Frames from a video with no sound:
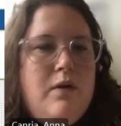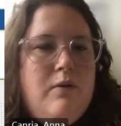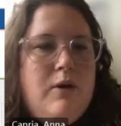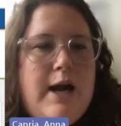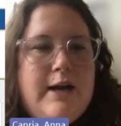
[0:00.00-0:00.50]

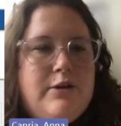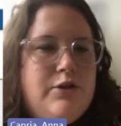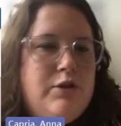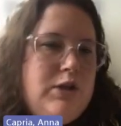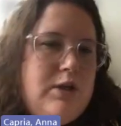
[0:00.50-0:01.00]
We're
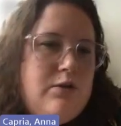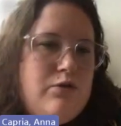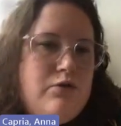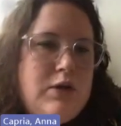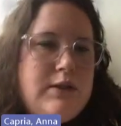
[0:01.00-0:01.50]
actually
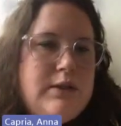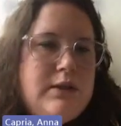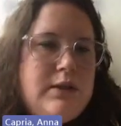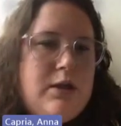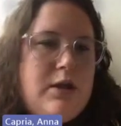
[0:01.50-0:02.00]

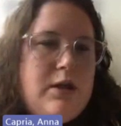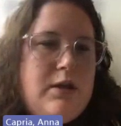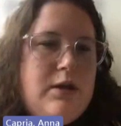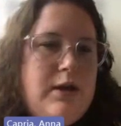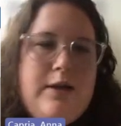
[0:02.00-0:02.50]
interested
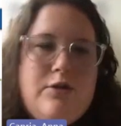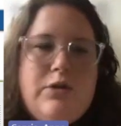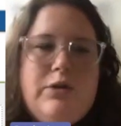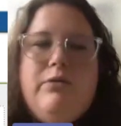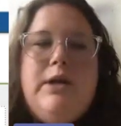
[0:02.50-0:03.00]
in
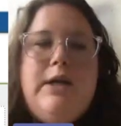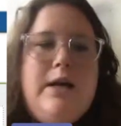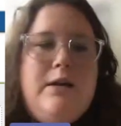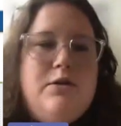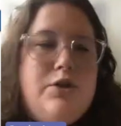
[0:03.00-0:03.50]

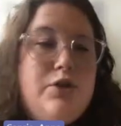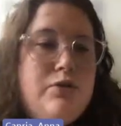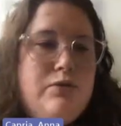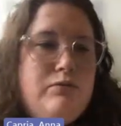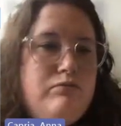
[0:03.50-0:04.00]

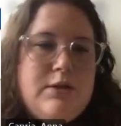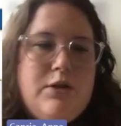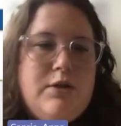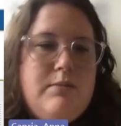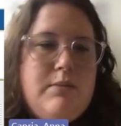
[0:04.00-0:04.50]
H3N2 as
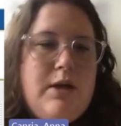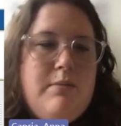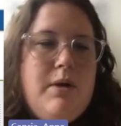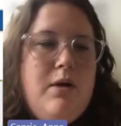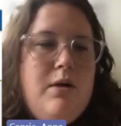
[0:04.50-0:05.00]
our
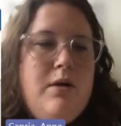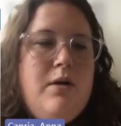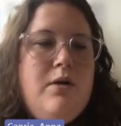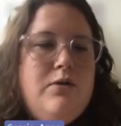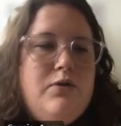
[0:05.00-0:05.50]
subtype.
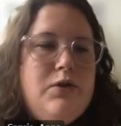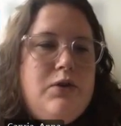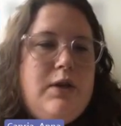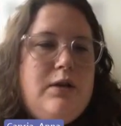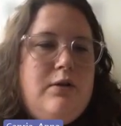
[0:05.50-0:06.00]

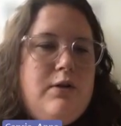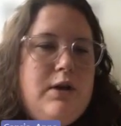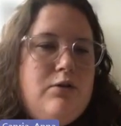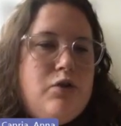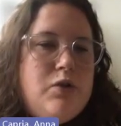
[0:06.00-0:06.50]
So then you
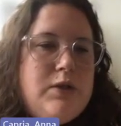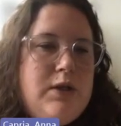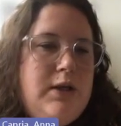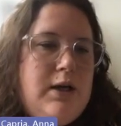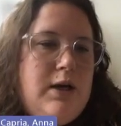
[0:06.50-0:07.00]
can just
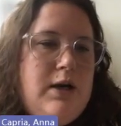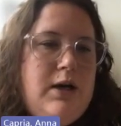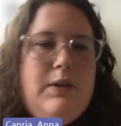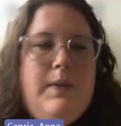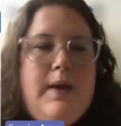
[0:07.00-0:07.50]
click
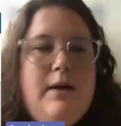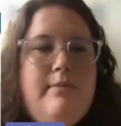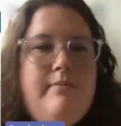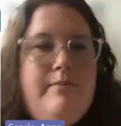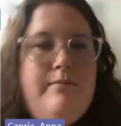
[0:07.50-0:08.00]
on that.
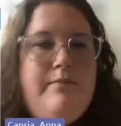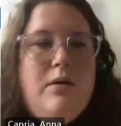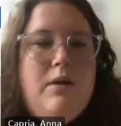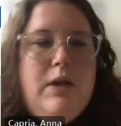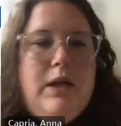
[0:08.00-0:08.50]

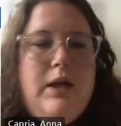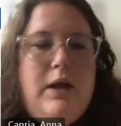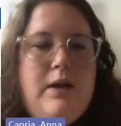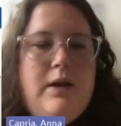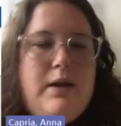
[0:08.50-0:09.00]

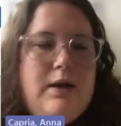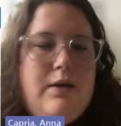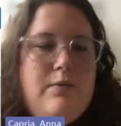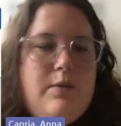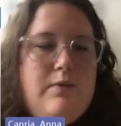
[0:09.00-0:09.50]
And now
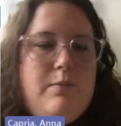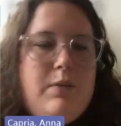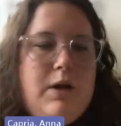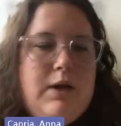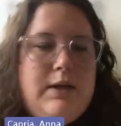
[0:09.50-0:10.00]
we've
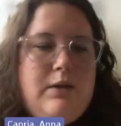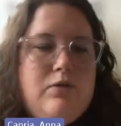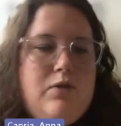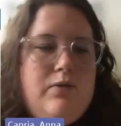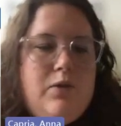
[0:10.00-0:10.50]
brought it
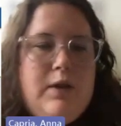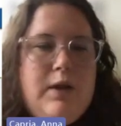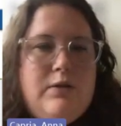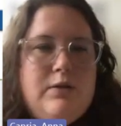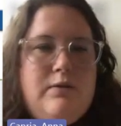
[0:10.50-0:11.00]
down to
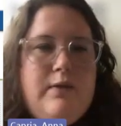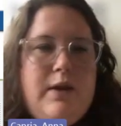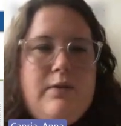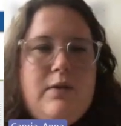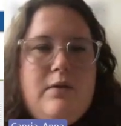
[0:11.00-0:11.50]

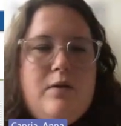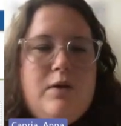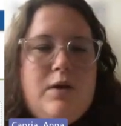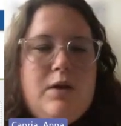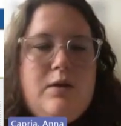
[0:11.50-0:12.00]

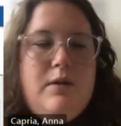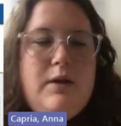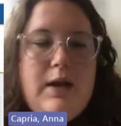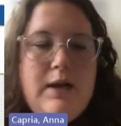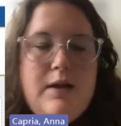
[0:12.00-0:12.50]

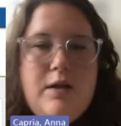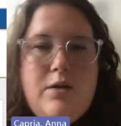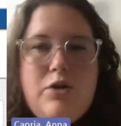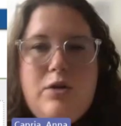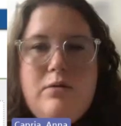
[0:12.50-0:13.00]
4,590
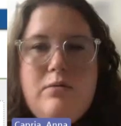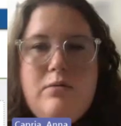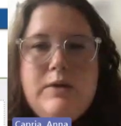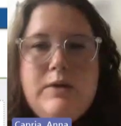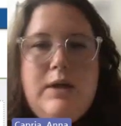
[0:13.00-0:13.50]

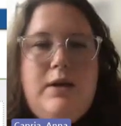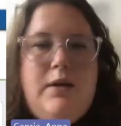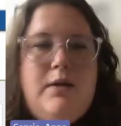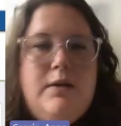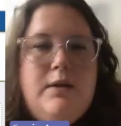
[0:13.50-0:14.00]
genomes.
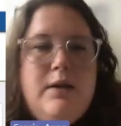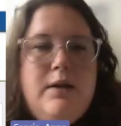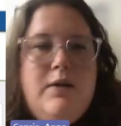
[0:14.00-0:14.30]
And